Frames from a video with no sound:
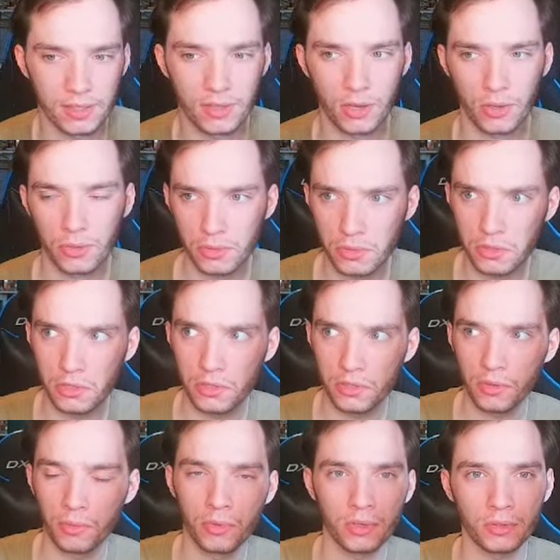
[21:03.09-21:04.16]
Those
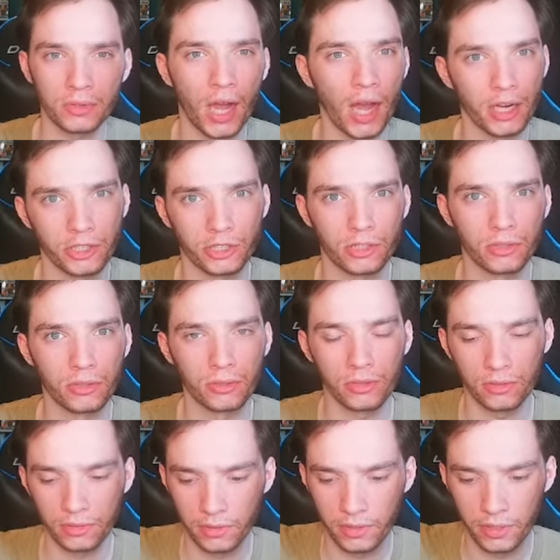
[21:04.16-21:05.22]
were
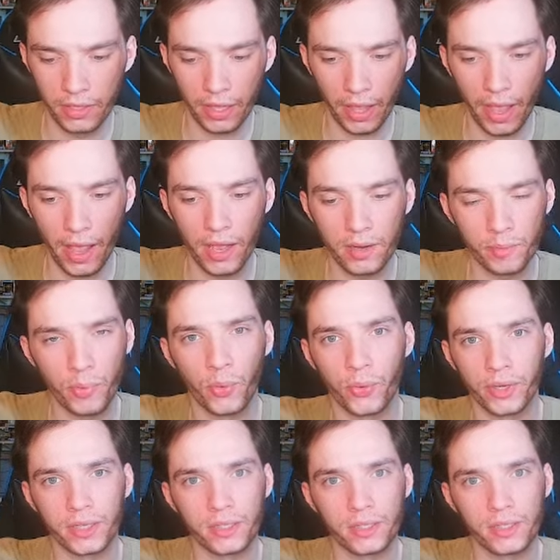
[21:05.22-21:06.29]
logical
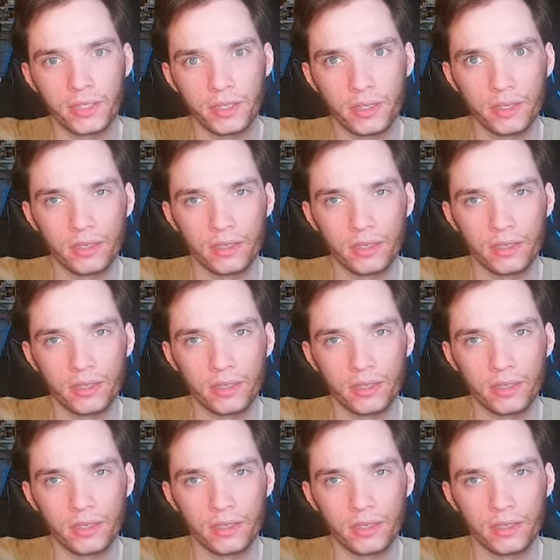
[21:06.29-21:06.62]
endpoints